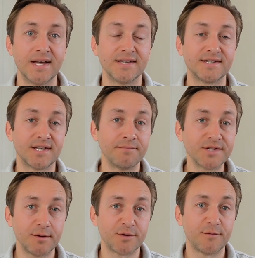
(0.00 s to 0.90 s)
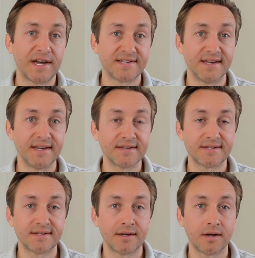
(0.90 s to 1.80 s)
Some types of
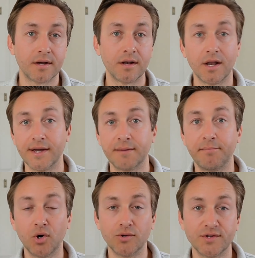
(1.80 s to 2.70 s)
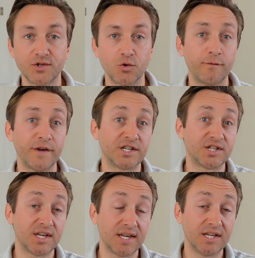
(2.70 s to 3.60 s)
assets, like bonds or
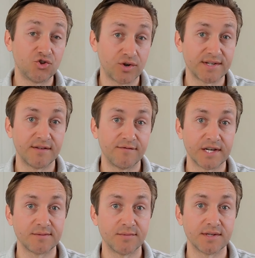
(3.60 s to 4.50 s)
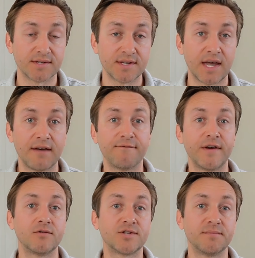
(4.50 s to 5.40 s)
fixed interest investments, have
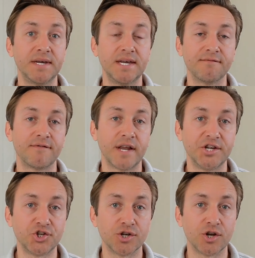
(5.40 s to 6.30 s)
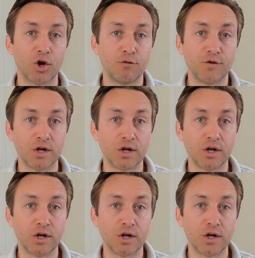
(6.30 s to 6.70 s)
failed to beat inflation over